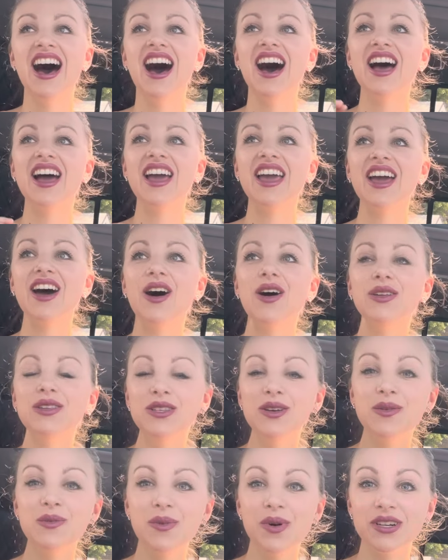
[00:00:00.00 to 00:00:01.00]
I
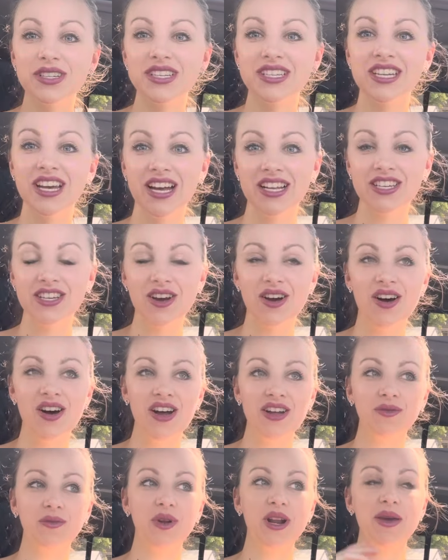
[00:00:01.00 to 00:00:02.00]
also want to touch
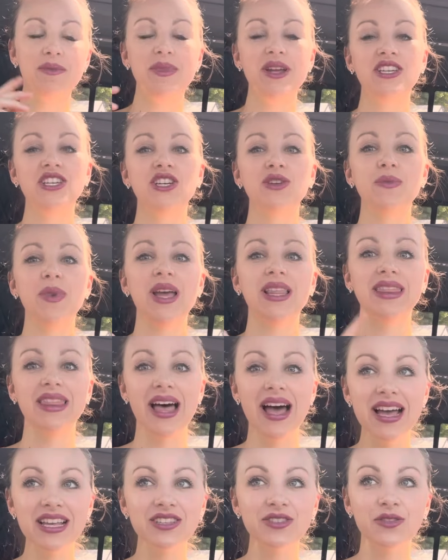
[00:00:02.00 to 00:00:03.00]
on what I mentioned in my
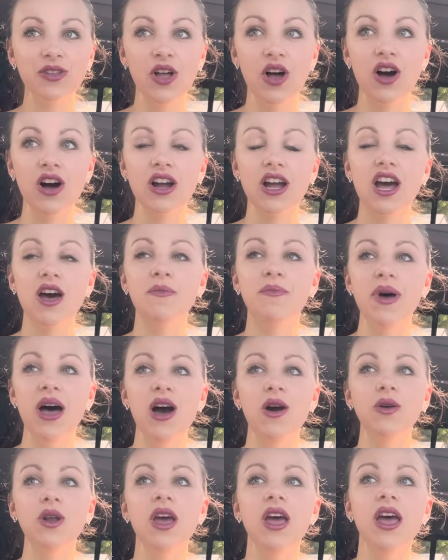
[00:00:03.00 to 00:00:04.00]
last vlog
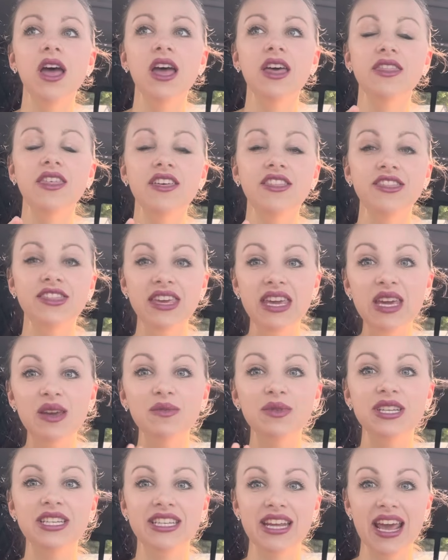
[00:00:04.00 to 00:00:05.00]
about the
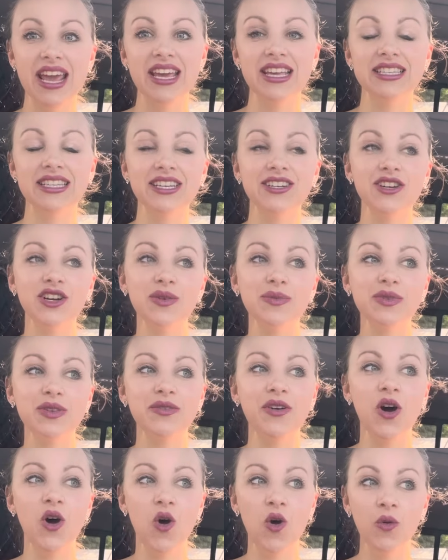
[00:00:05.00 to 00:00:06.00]
themed days in terms
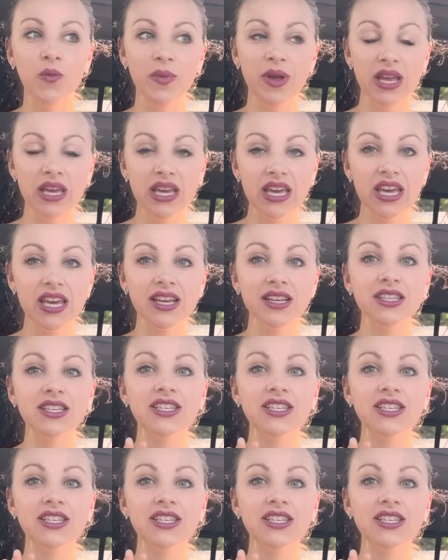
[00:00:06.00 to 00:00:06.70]
of homemaking.